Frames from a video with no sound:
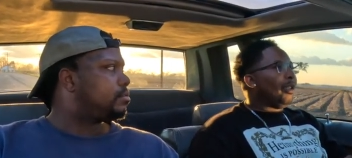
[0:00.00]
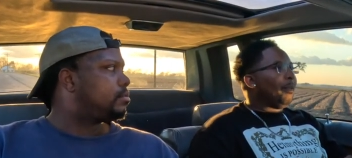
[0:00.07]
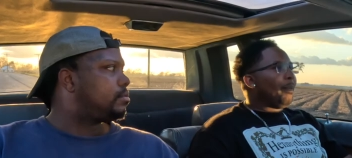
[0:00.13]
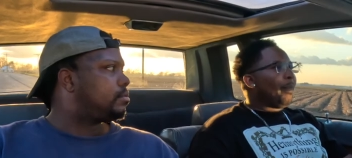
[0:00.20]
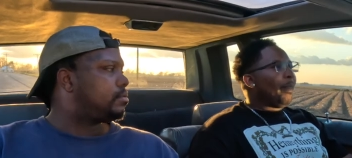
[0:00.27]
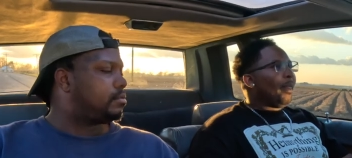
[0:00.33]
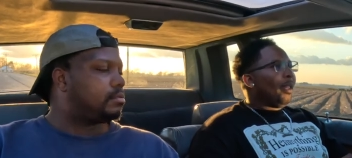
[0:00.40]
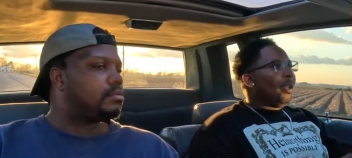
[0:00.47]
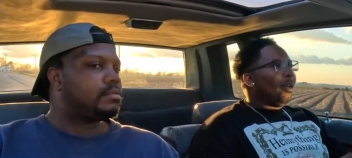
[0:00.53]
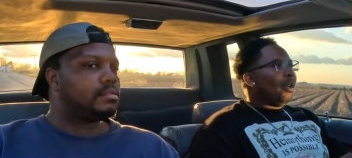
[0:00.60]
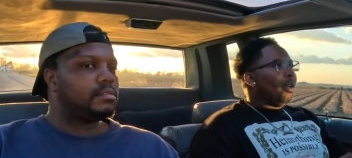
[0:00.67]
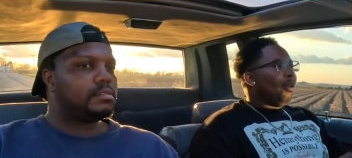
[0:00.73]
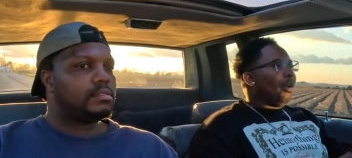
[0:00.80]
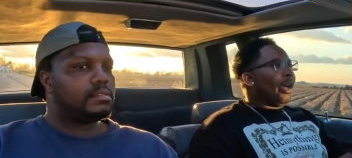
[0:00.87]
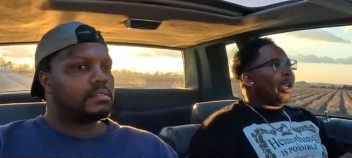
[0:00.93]

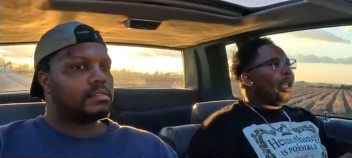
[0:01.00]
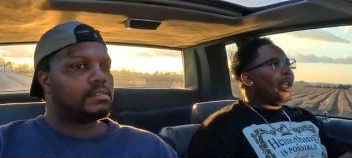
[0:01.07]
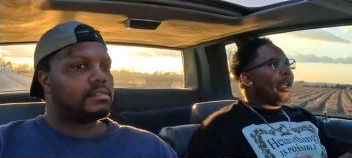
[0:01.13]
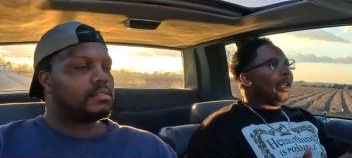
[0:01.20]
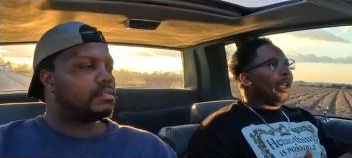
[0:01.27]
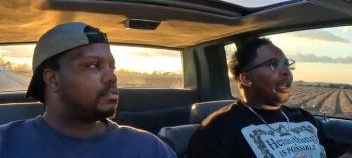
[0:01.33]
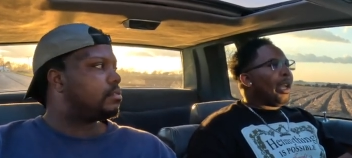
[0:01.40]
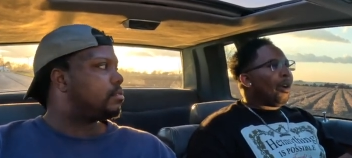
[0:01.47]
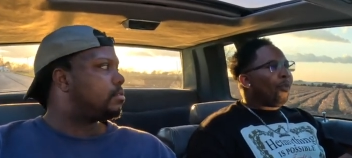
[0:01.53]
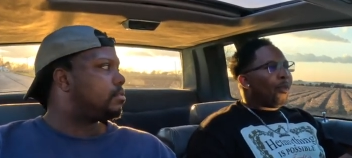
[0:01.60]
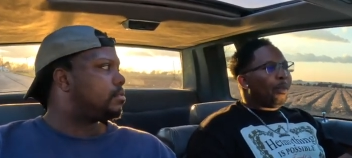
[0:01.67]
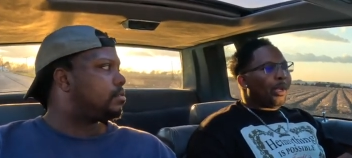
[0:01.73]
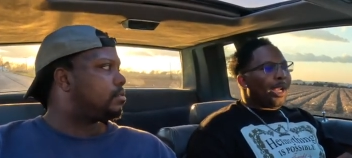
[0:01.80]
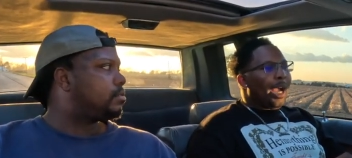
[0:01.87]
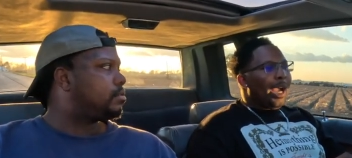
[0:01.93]
Speaker 1: Mm-hmm. He didn't get that from
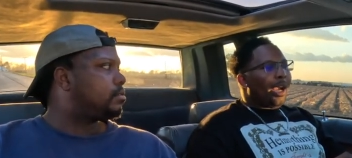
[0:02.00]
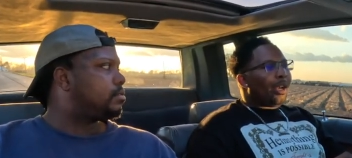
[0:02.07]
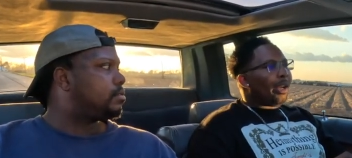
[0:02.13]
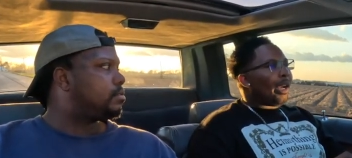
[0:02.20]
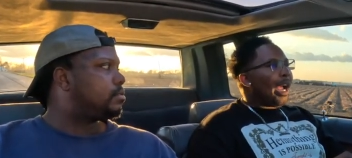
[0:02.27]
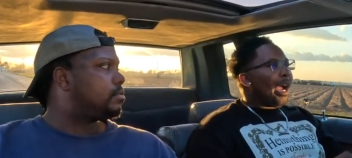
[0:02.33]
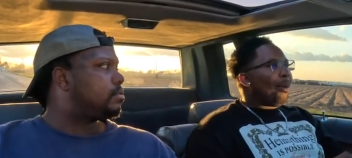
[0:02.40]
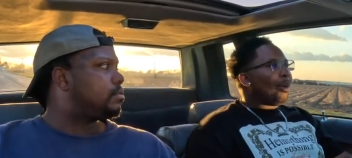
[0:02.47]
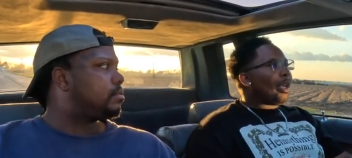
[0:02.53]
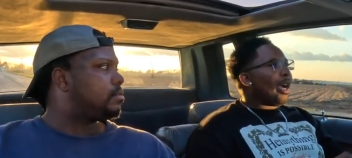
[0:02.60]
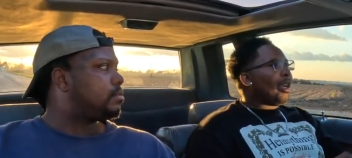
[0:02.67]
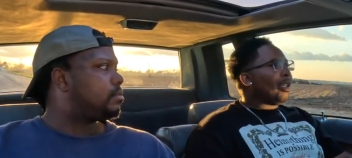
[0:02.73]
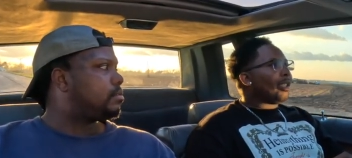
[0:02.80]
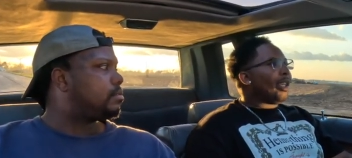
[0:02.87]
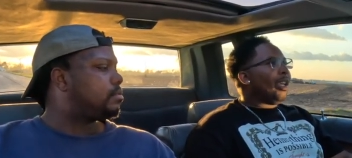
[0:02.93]
the guy, and the guy was
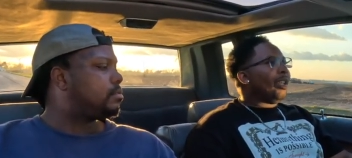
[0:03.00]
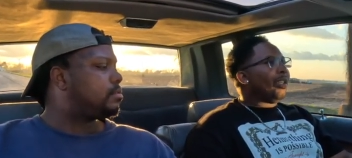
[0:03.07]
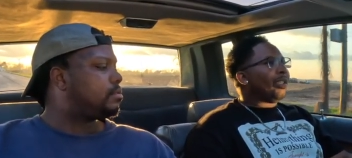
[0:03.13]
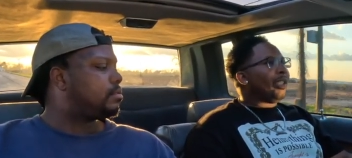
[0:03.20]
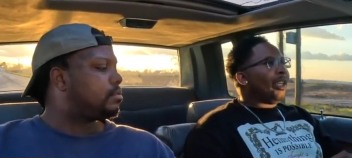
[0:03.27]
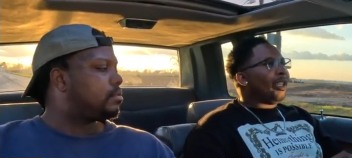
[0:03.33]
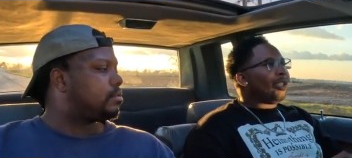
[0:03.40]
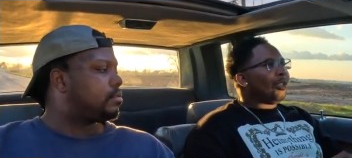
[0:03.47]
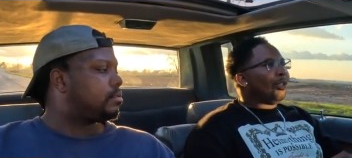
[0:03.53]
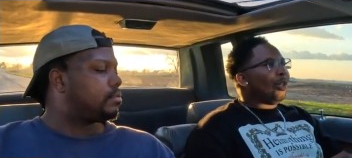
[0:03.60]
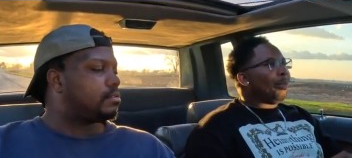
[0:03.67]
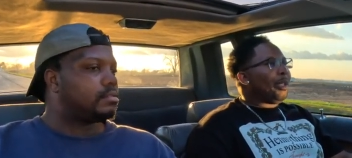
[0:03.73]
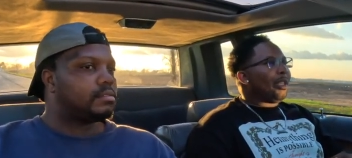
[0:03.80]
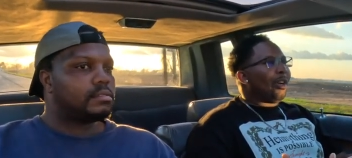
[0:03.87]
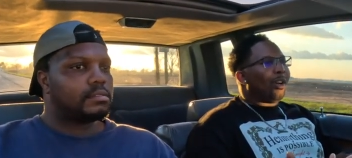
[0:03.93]
kind of scared to send it to him.
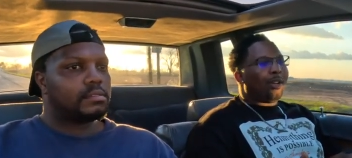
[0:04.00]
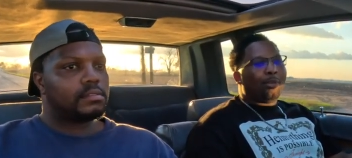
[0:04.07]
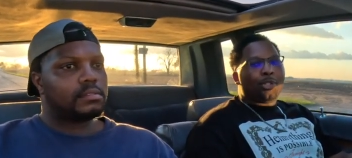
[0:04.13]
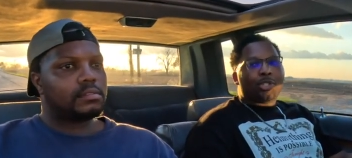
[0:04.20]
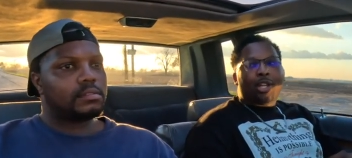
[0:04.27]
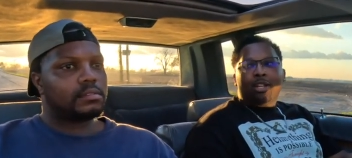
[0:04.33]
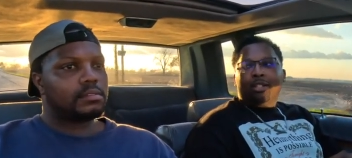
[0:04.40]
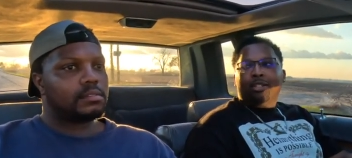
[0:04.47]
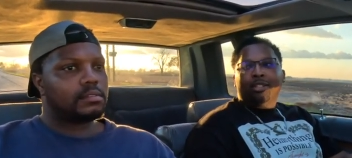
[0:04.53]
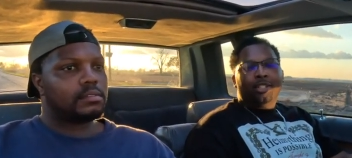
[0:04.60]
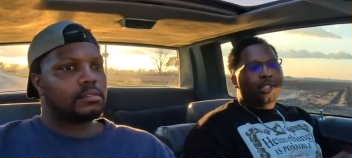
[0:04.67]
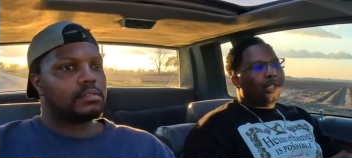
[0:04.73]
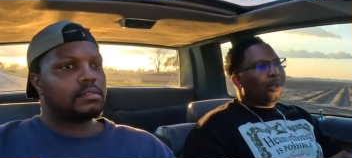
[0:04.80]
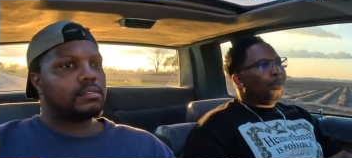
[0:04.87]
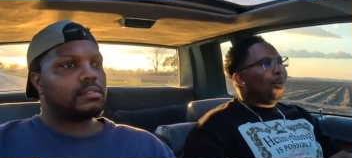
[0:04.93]
He thought he was trying to
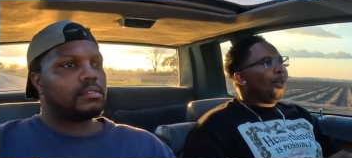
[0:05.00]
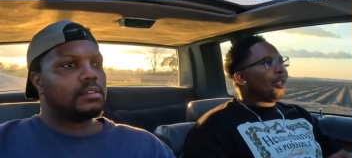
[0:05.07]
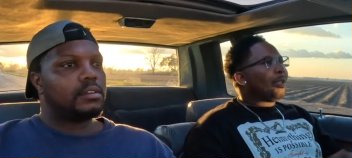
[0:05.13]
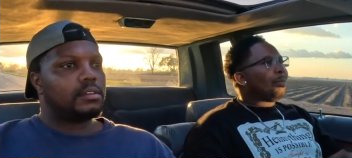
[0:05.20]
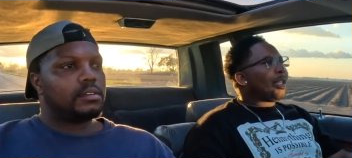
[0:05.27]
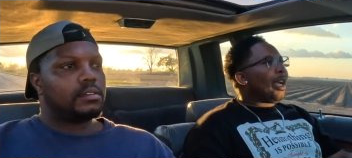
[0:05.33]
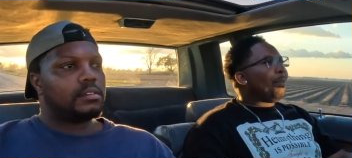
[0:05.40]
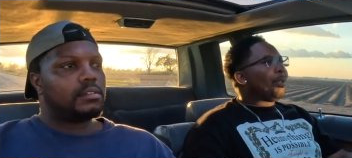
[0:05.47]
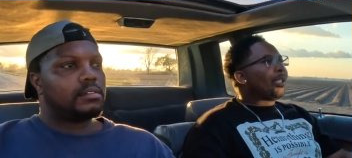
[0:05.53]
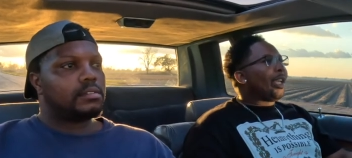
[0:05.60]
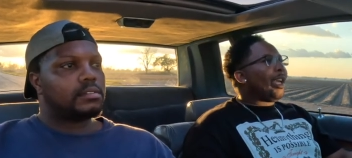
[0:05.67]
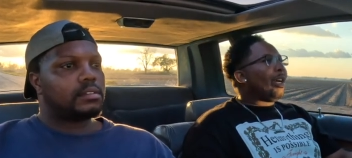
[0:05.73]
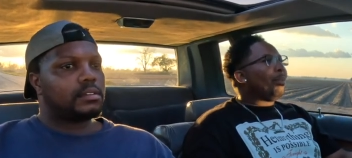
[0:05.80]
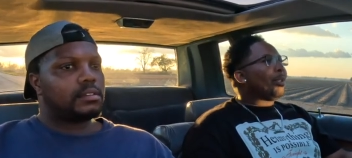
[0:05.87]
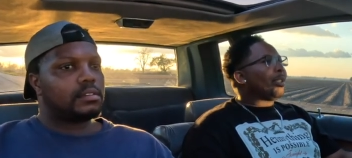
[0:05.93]
pull some type of
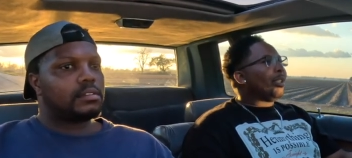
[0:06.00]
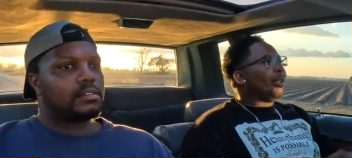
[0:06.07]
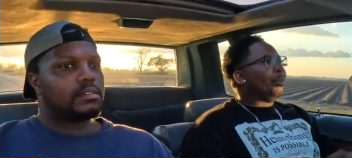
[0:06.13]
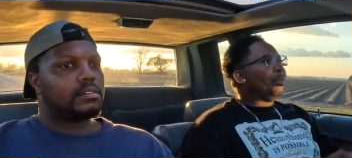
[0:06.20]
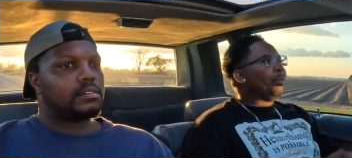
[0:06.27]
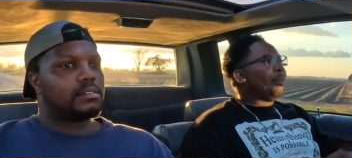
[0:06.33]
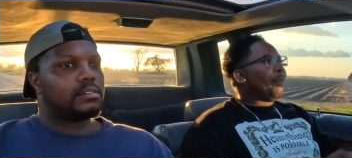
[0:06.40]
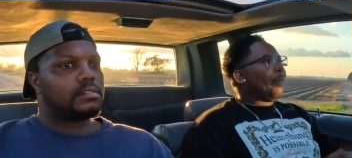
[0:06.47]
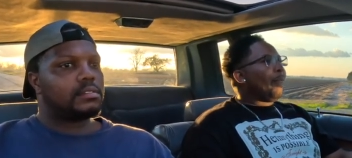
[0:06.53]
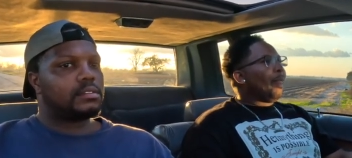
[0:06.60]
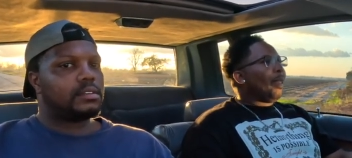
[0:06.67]
scam or something.